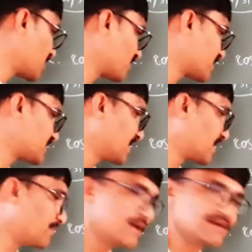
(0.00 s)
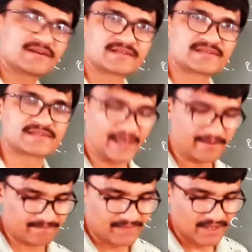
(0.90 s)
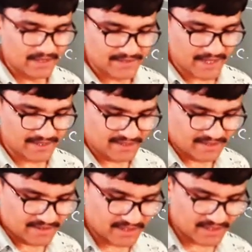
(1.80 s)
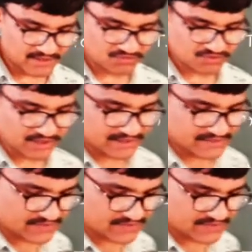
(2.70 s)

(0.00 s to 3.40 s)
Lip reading: unit shall remain same. Then the another thing is